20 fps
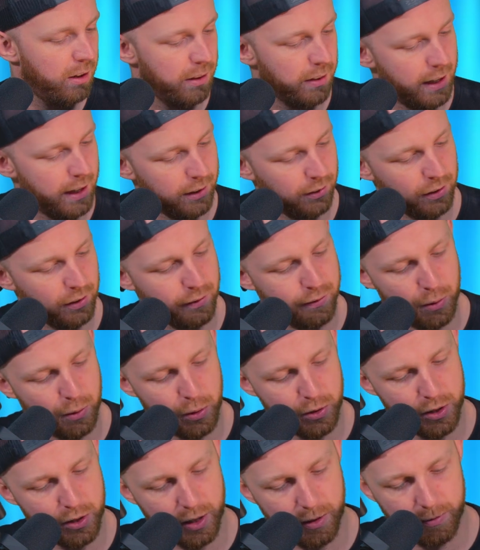That's
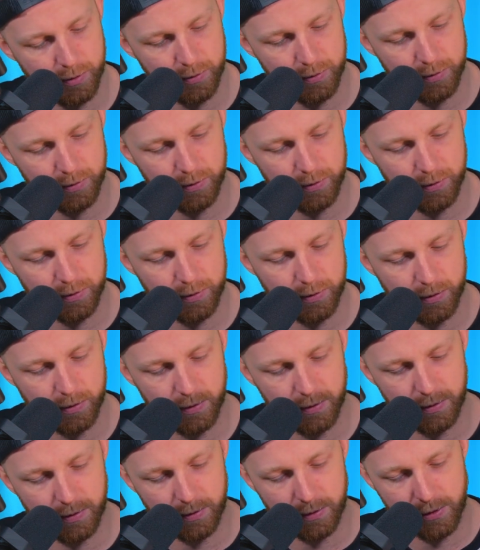unfortunate.
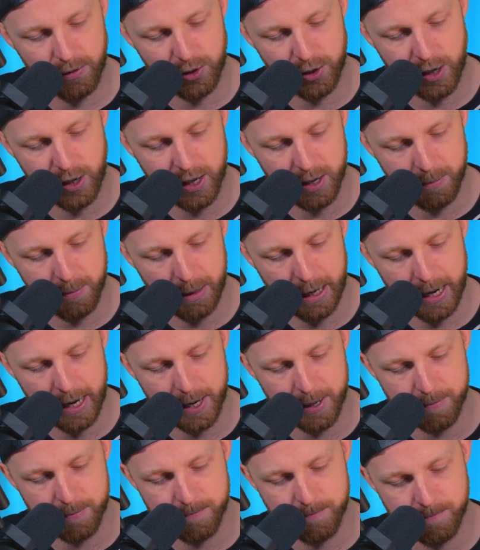Should I
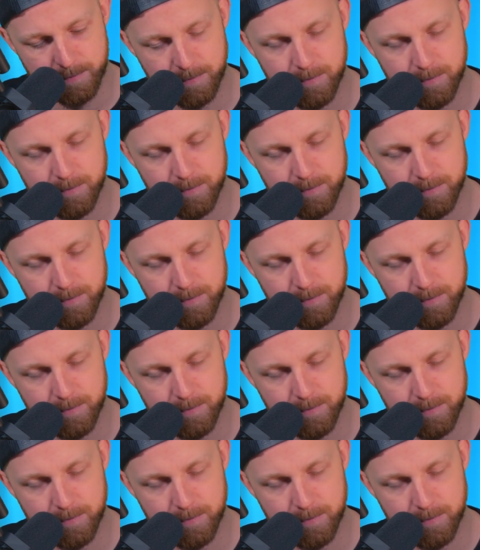complain?